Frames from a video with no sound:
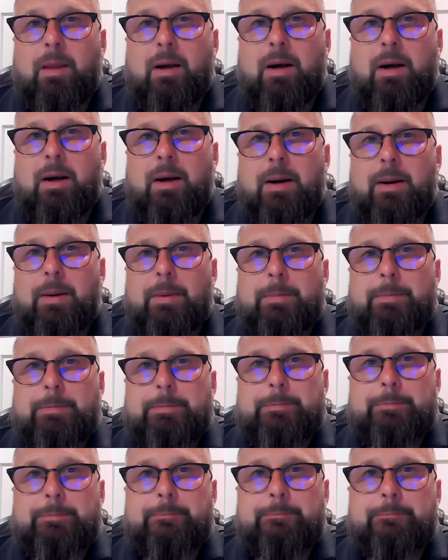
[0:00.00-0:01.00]

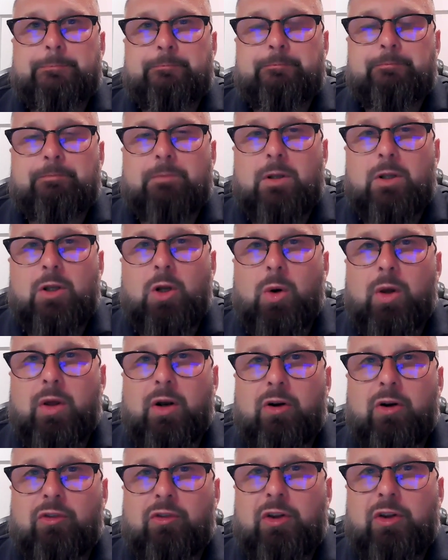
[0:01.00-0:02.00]
In
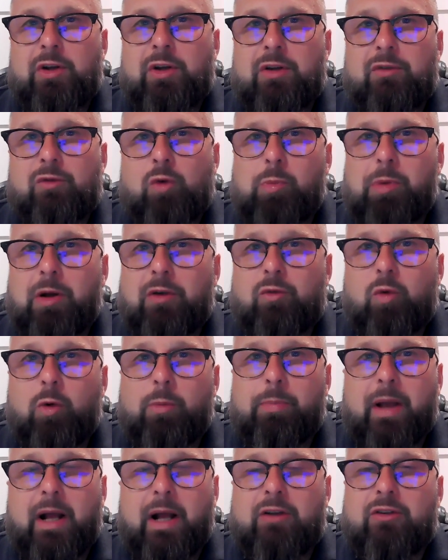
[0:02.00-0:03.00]
our ceiling
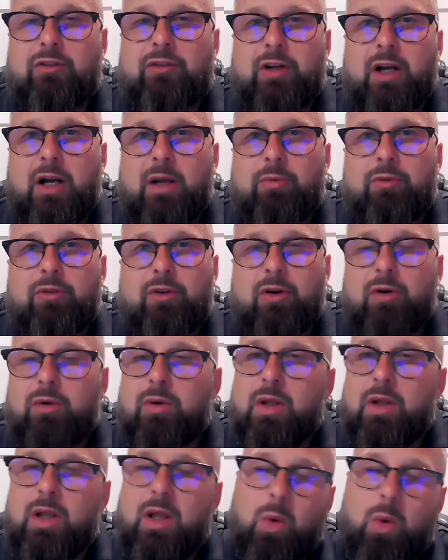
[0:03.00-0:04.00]
4x4 patch job.
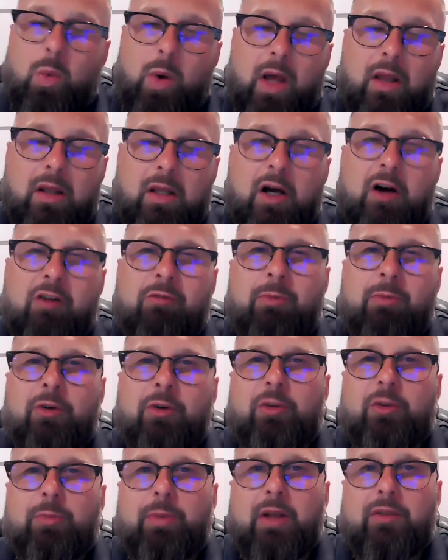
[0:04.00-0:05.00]
So what I love
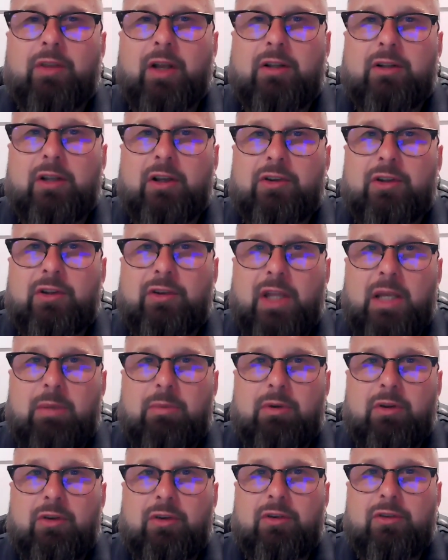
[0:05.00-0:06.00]
most about that dust
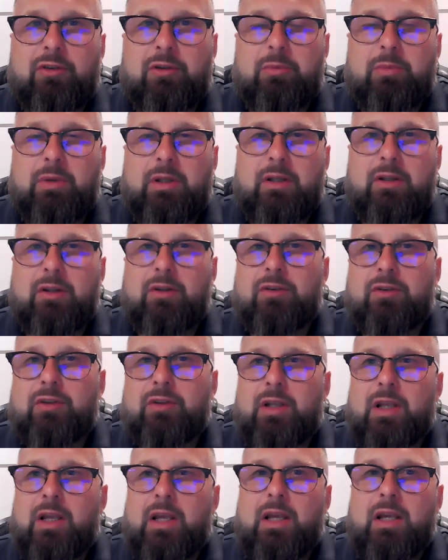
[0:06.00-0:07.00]
containment system is,
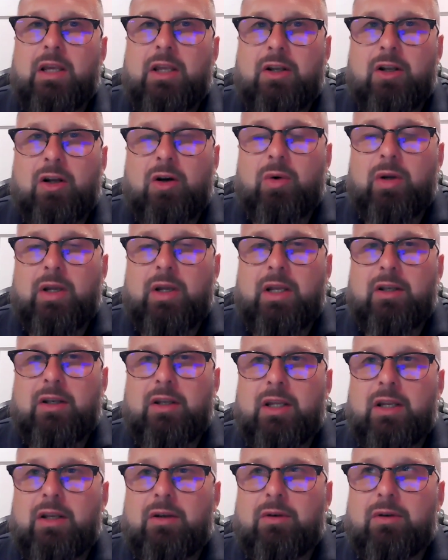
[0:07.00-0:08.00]

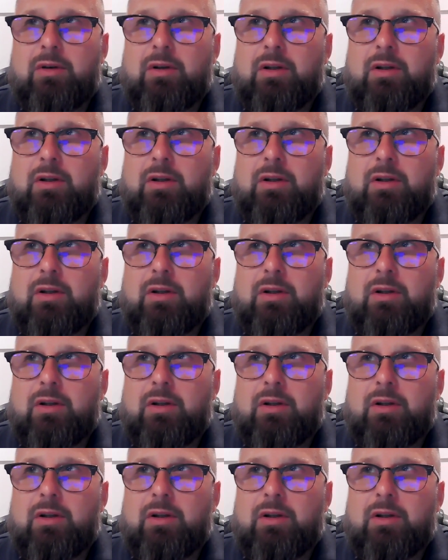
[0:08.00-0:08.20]
it